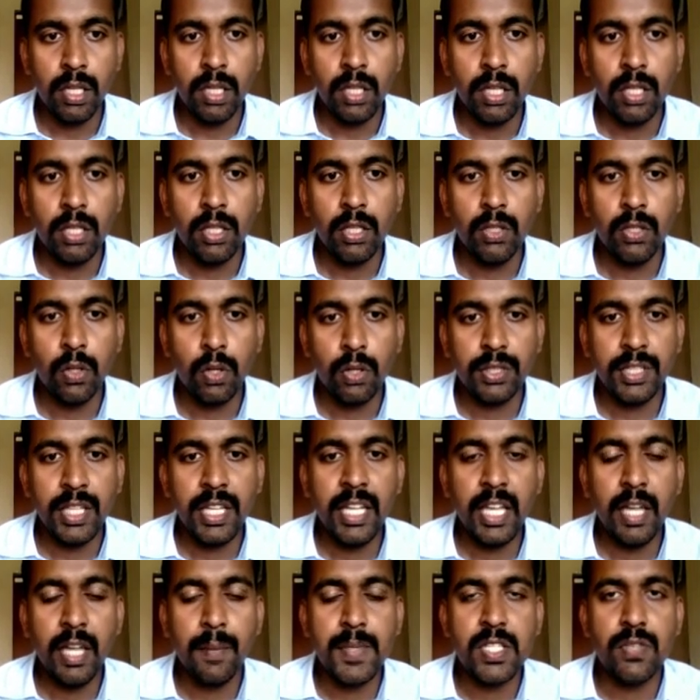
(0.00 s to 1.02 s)
Northern
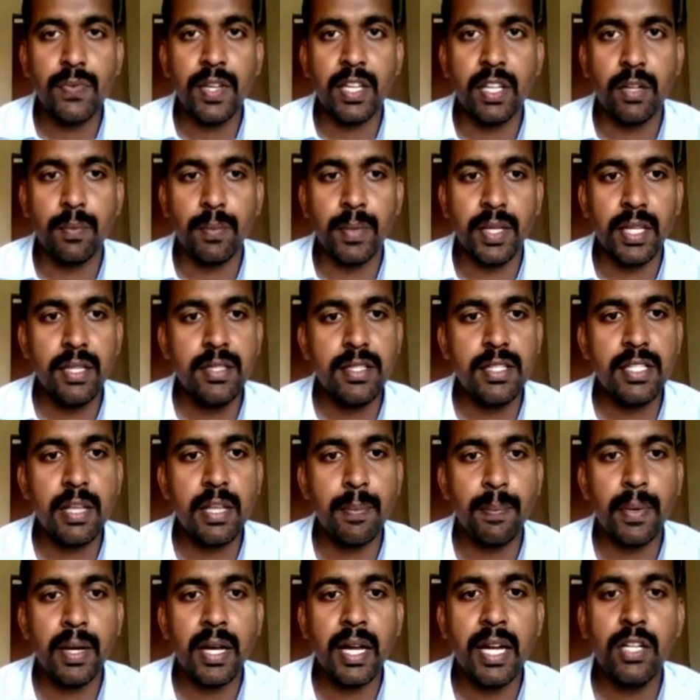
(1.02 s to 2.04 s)
hemisphere means the
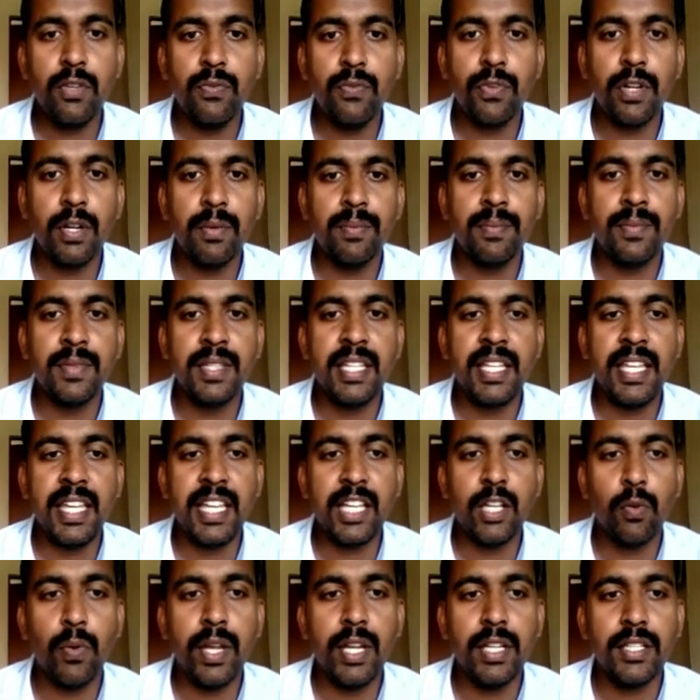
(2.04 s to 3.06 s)
part from the
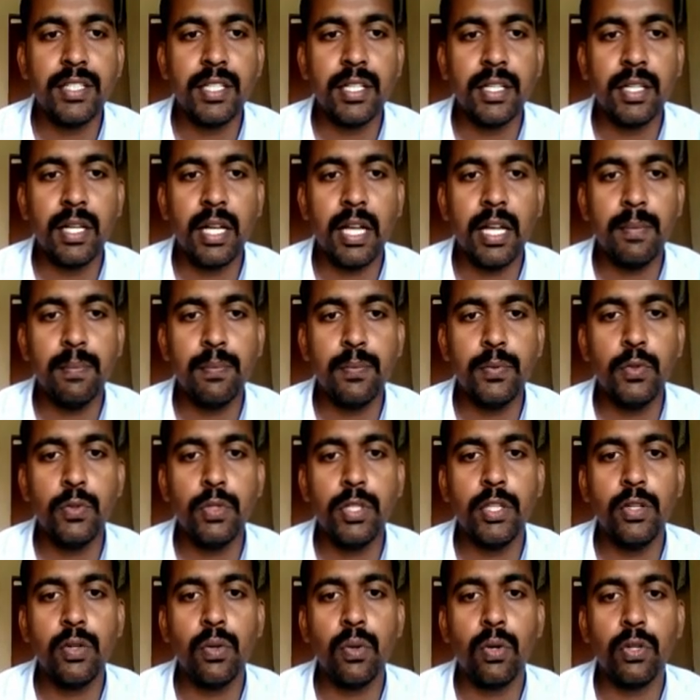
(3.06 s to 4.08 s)
equator up to
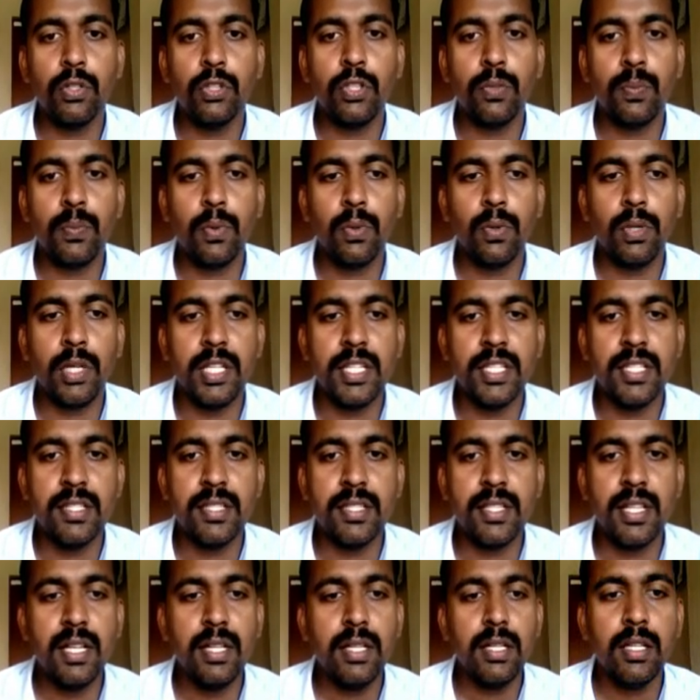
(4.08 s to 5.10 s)
the north pole is
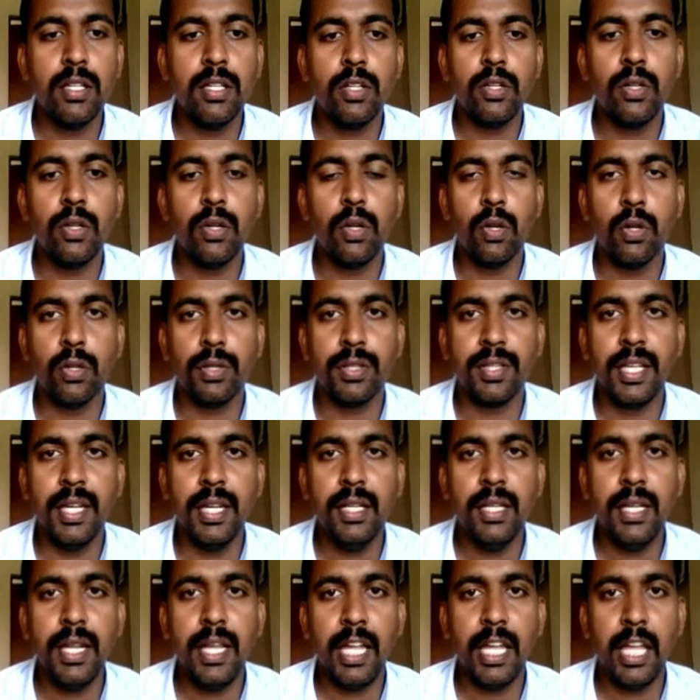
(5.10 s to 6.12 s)
the
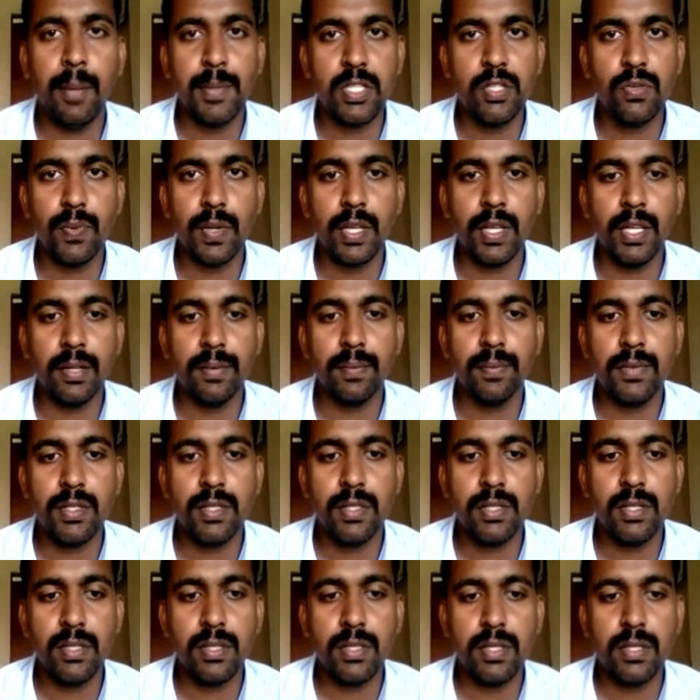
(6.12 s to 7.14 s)
northern hemisphere.
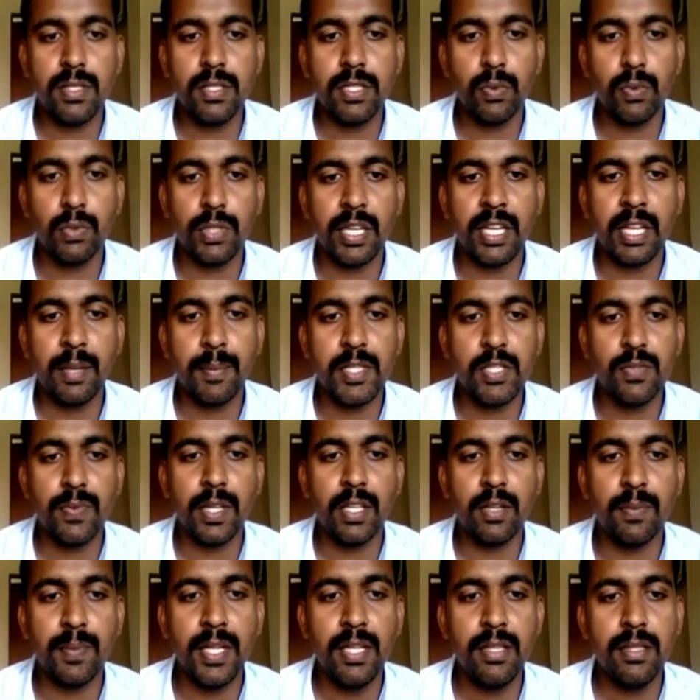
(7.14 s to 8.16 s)
Southern hemisphere
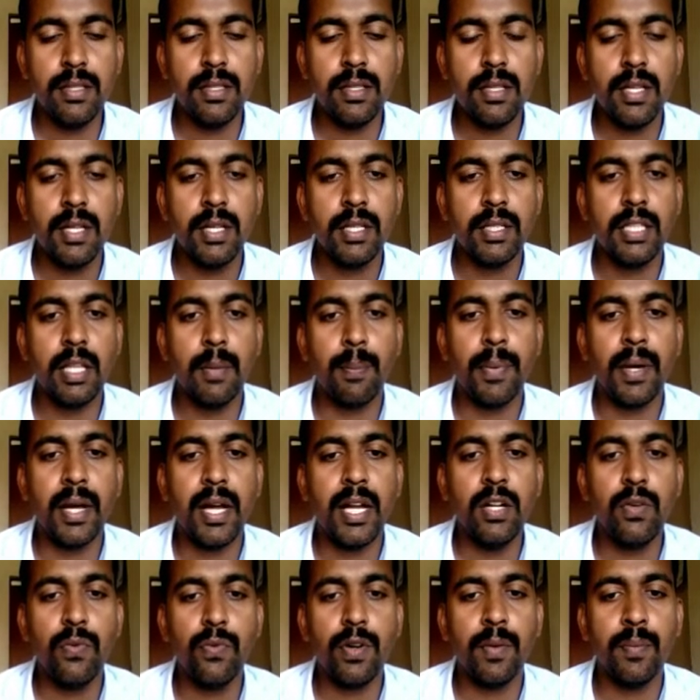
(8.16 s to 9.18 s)
means the
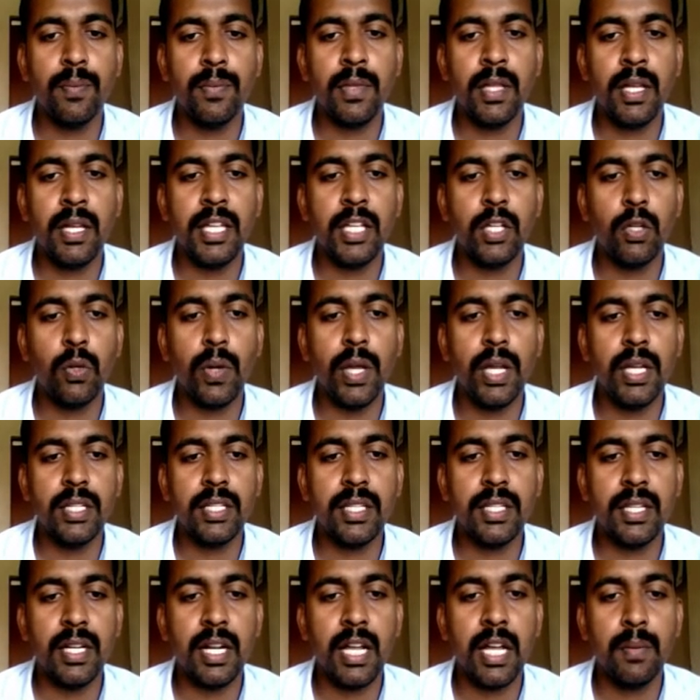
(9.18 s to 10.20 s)
part from the
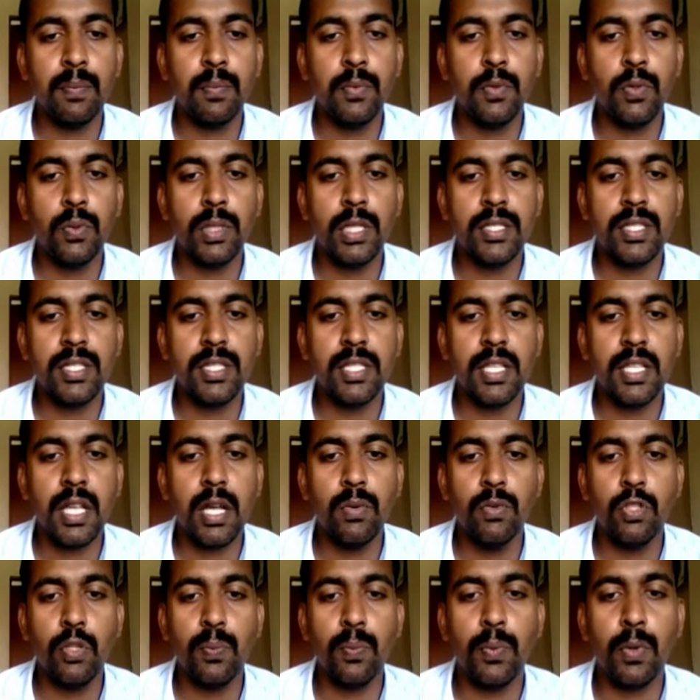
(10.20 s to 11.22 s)
equator up to the
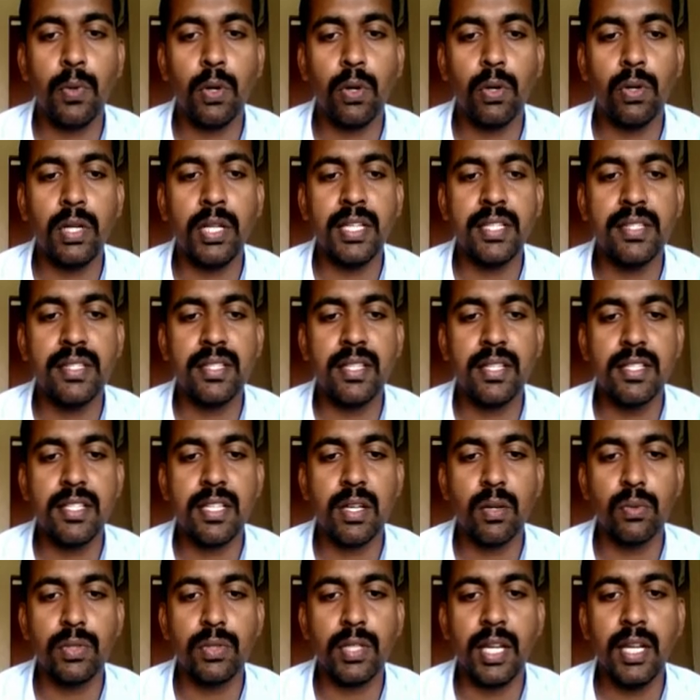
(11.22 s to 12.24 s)
south pole is the
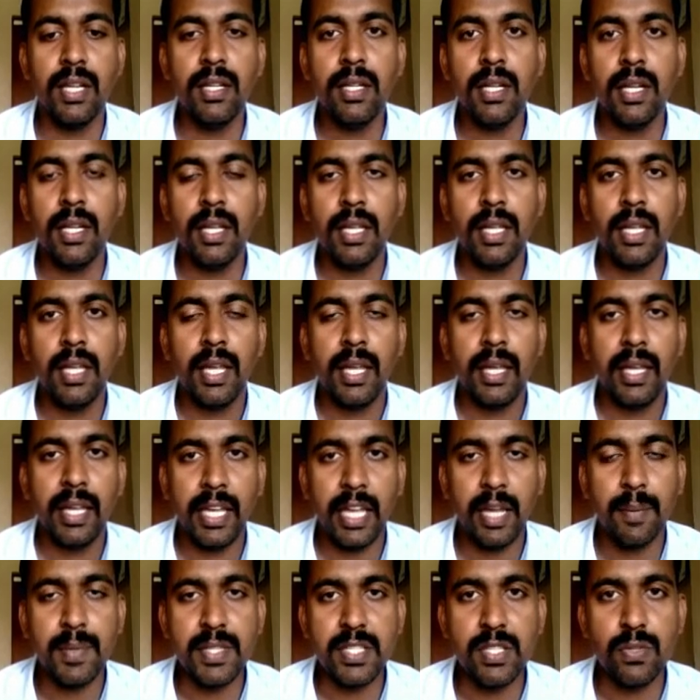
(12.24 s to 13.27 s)
southern
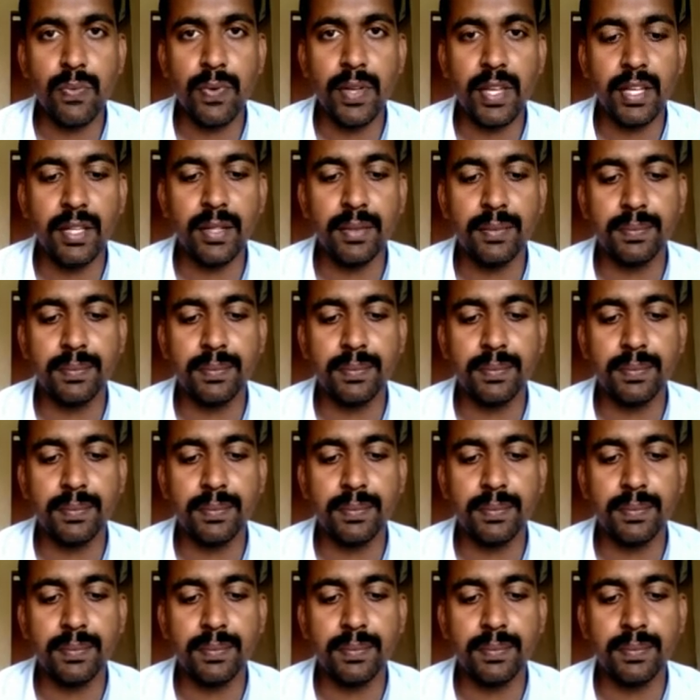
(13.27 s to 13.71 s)
hemisphere.